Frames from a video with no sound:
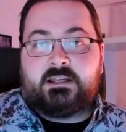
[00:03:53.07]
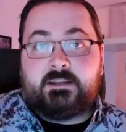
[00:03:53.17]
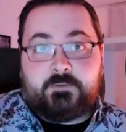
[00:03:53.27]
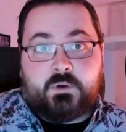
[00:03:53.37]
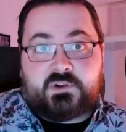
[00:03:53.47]

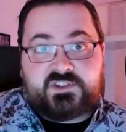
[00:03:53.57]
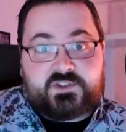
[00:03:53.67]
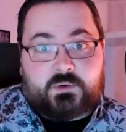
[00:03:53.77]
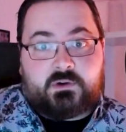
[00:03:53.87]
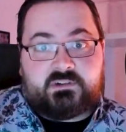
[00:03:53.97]
If you're a
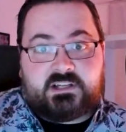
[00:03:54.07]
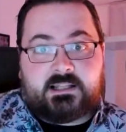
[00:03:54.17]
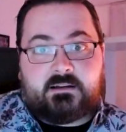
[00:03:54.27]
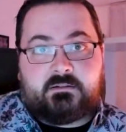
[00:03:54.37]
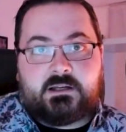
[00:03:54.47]

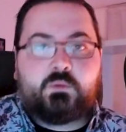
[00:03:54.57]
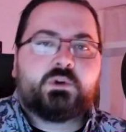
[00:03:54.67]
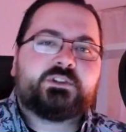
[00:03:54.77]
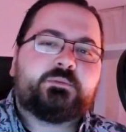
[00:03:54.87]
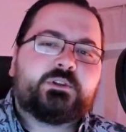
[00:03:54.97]
storyteller and
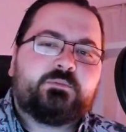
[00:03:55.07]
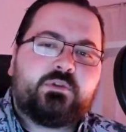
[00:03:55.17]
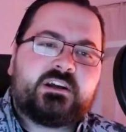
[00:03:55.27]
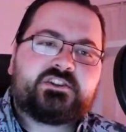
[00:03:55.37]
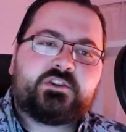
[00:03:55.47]
want to put
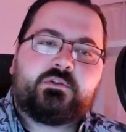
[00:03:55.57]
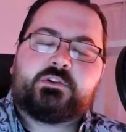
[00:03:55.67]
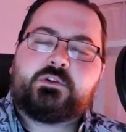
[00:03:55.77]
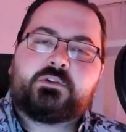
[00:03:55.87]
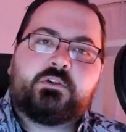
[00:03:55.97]
pressure on
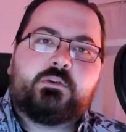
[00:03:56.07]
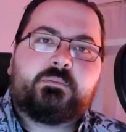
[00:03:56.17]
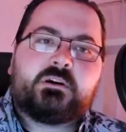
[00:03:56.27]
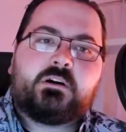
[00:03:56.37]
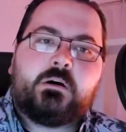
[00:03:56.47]
your group
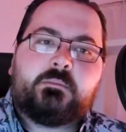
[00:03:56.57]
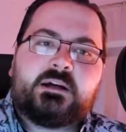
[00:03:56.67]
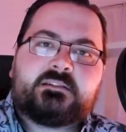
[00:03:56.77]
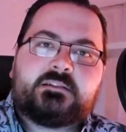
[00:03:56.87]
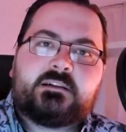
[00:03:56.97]
in combat,